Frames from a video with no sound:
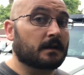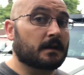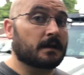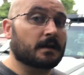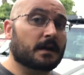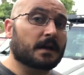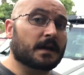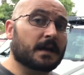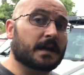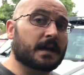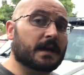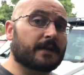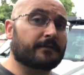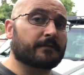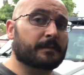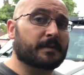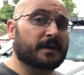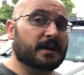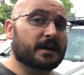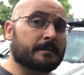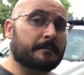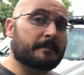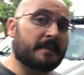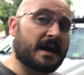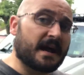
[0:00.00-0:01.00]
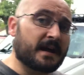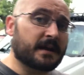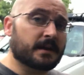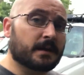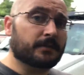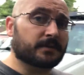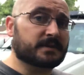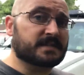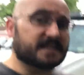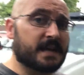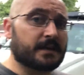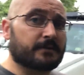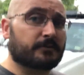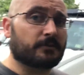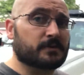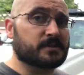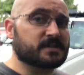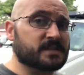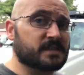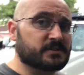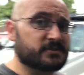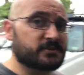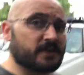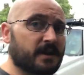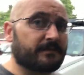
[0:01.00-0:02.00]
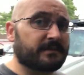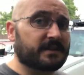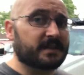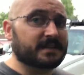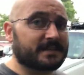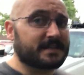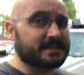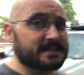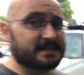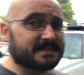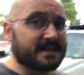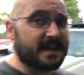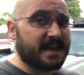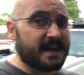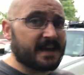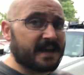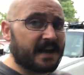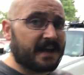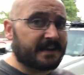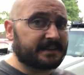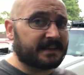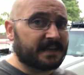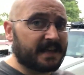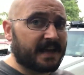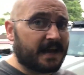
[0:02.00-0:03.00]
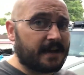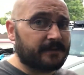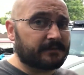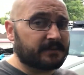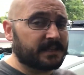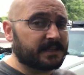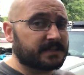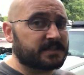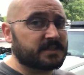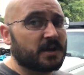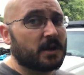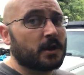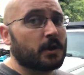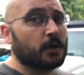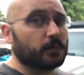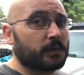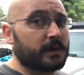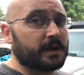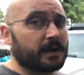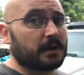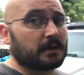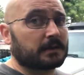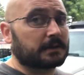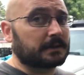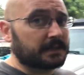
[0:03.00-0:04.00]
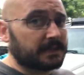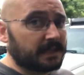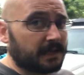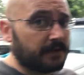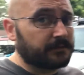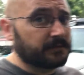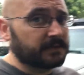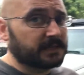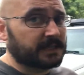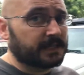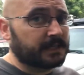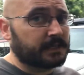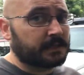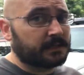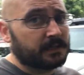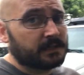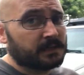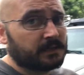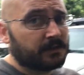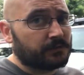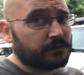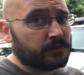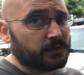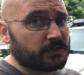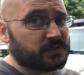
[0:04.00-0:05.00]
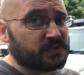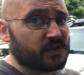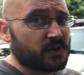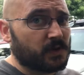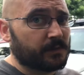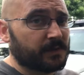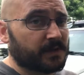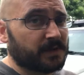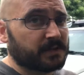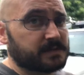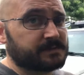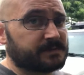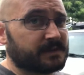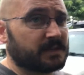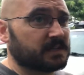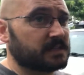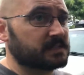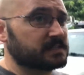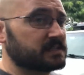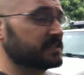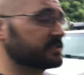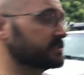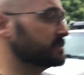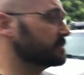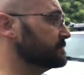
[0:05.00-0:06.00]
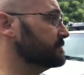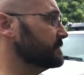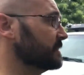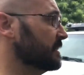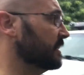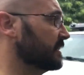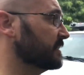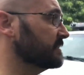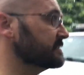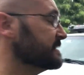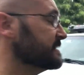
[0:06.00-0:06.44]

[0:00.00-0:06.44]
Hey everybody, Matt here with Take Roads Less Traveled, and today on the Avalanche we are leveling the tow mirrors because let's just be honest,